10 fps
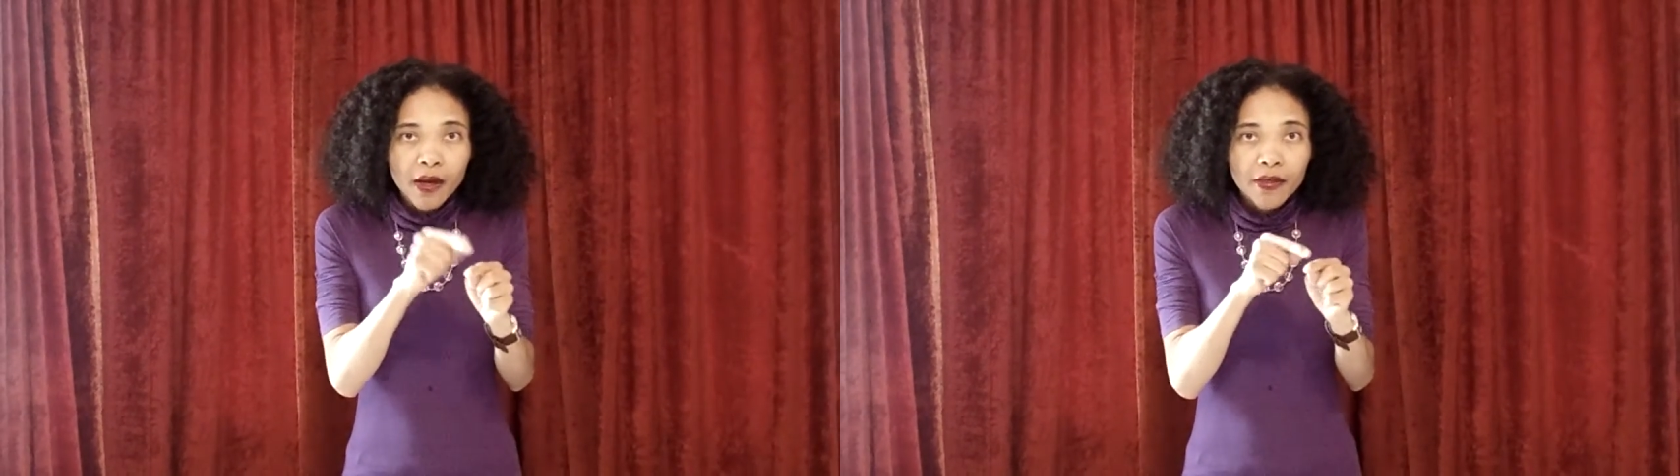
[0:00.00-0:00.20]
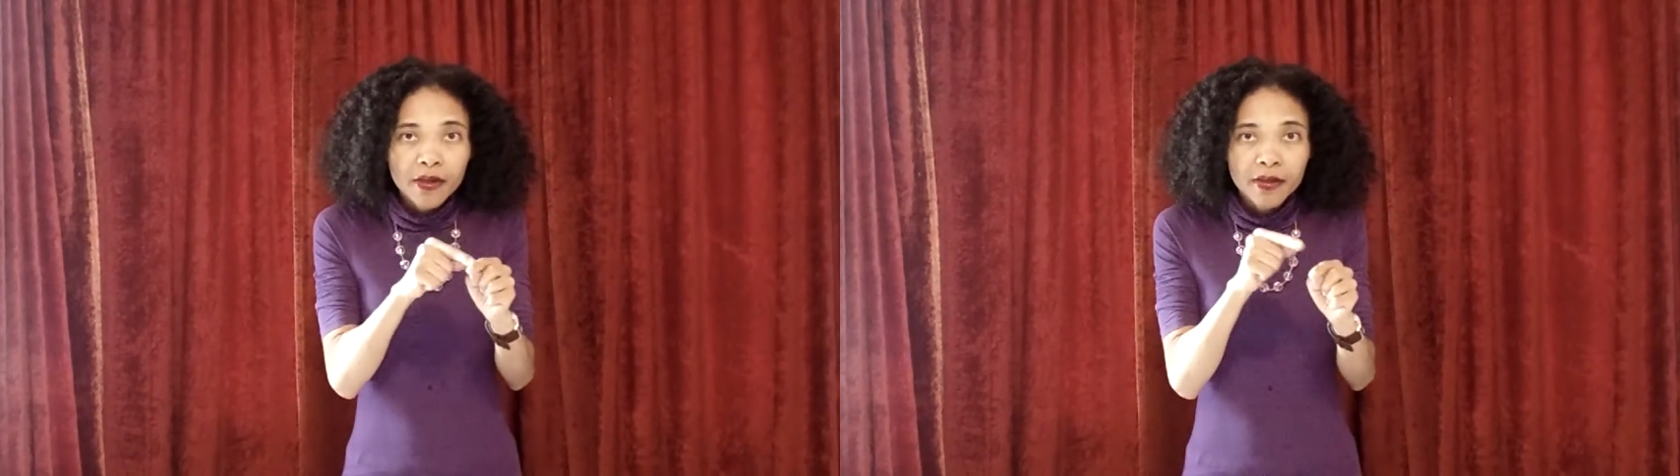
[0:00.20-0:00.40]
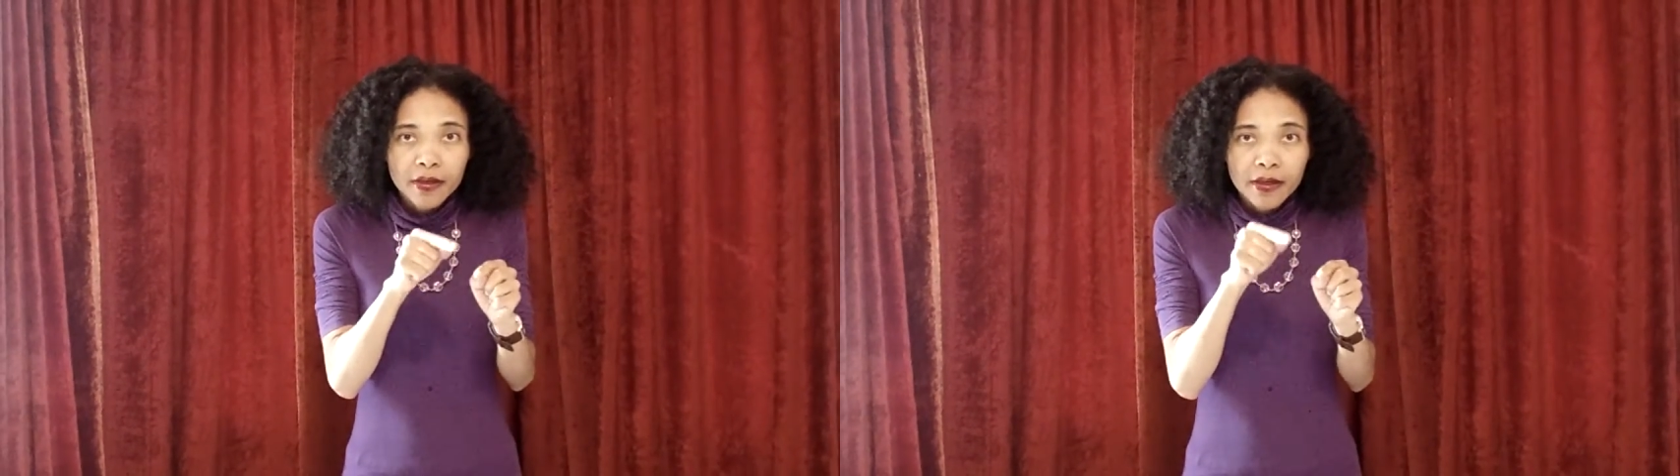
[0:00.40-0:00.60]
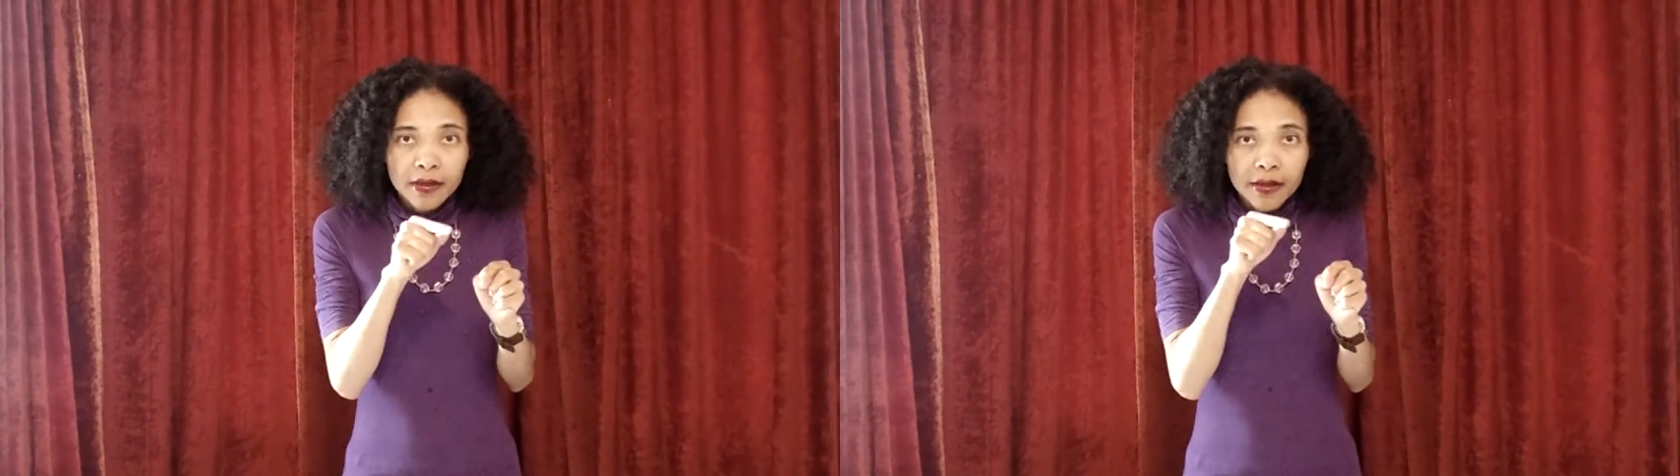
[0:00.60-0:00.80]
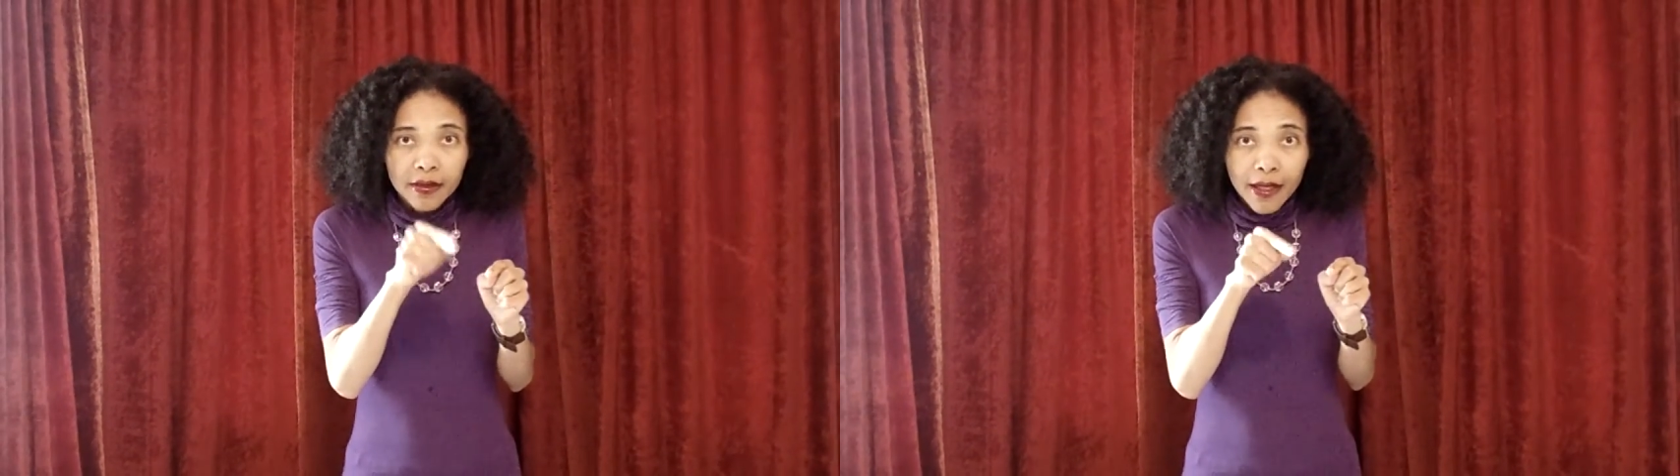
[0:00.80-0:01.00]
others
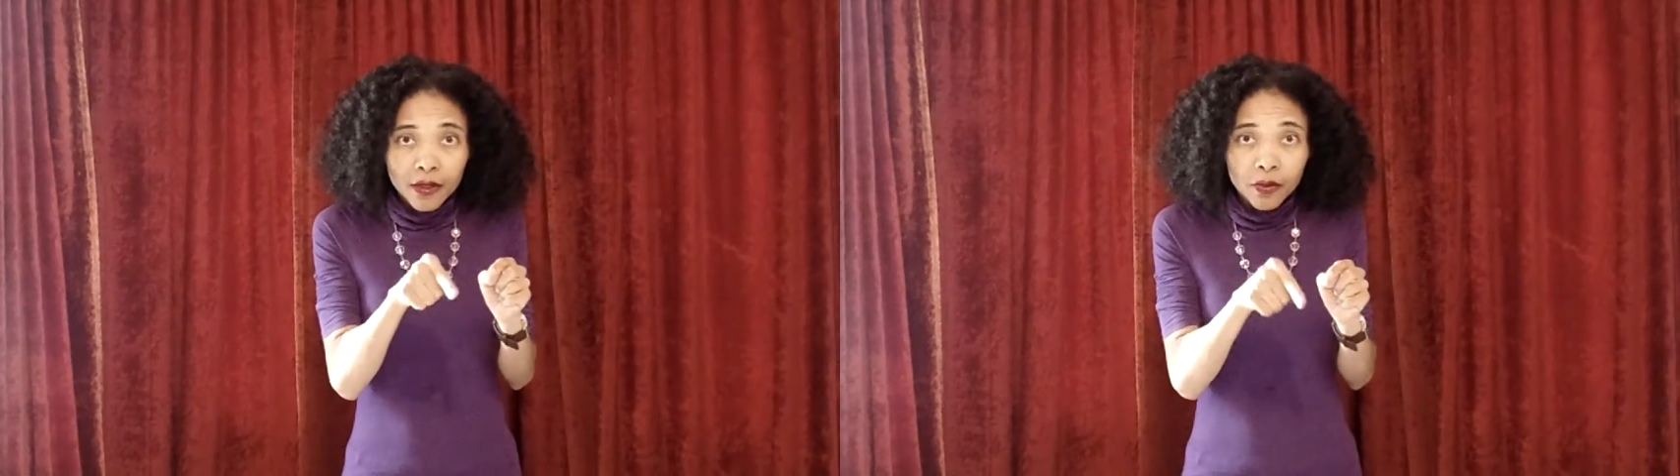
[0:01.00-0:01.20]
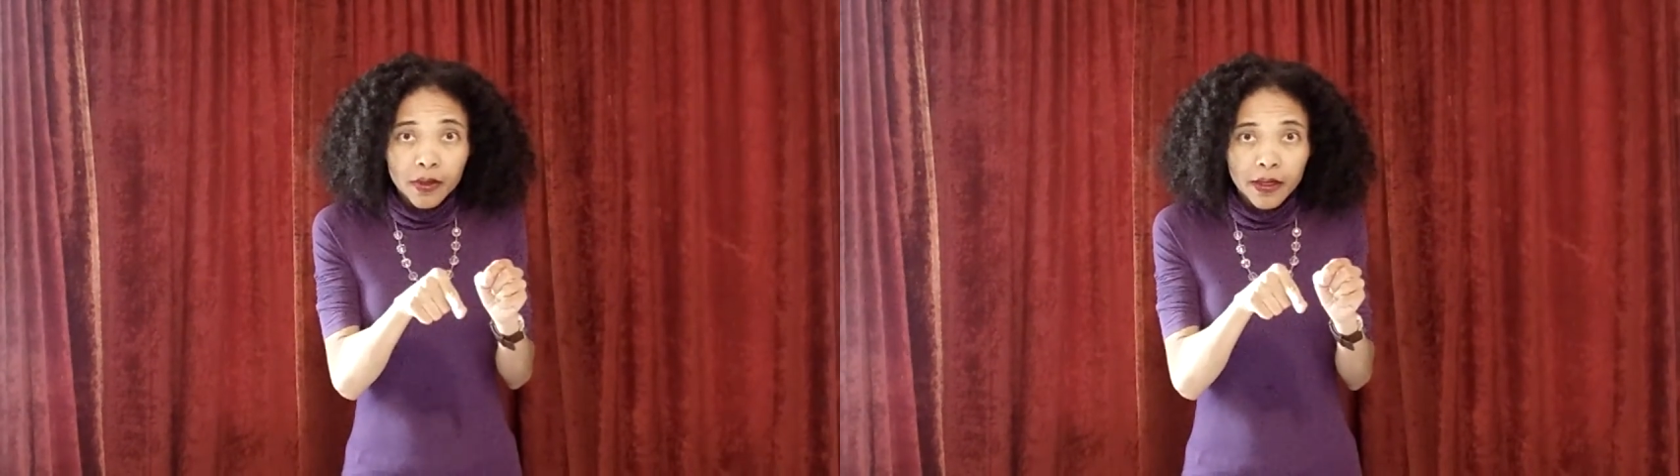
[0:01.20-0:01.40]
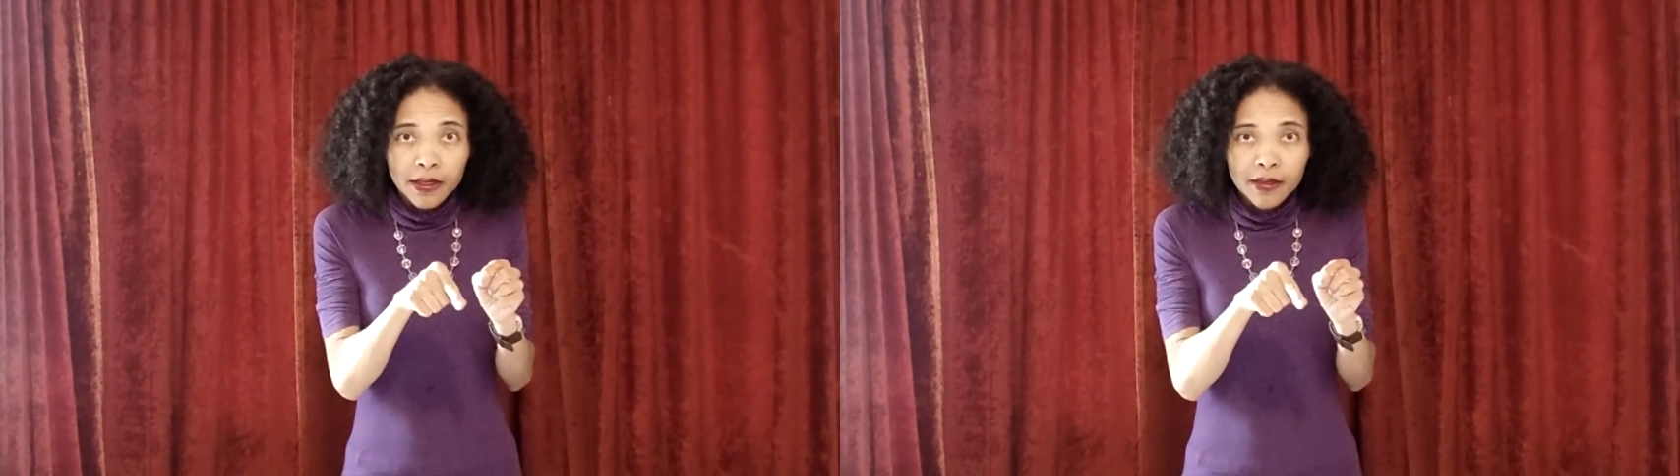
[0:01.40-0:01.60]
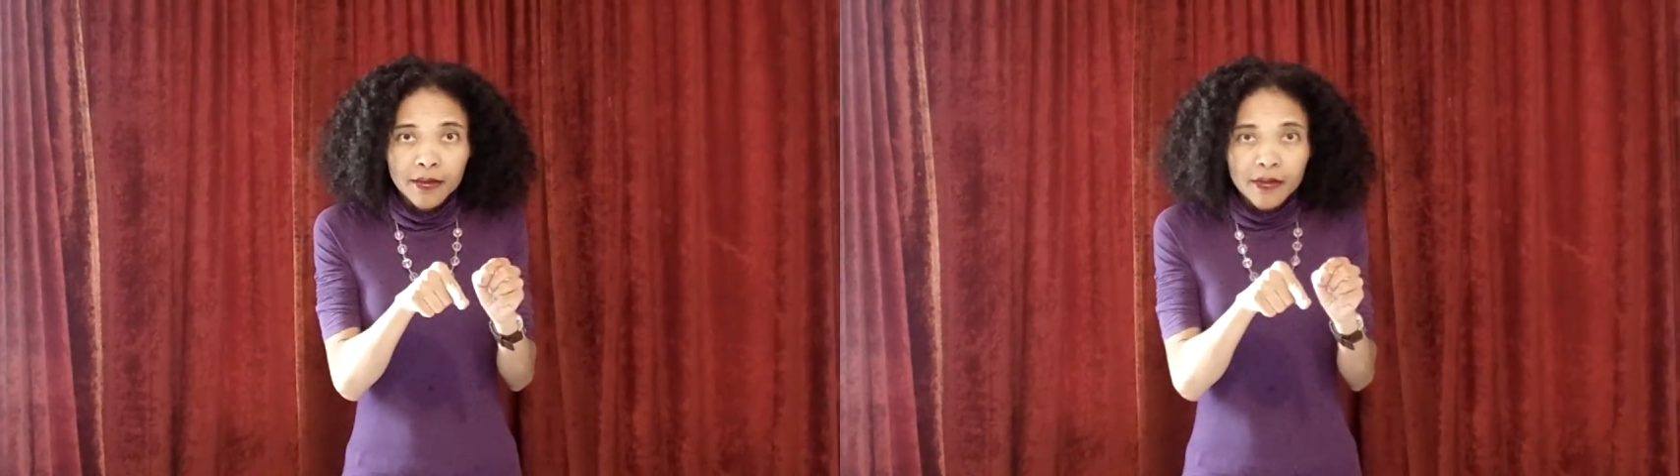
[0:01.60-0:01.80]
sexually.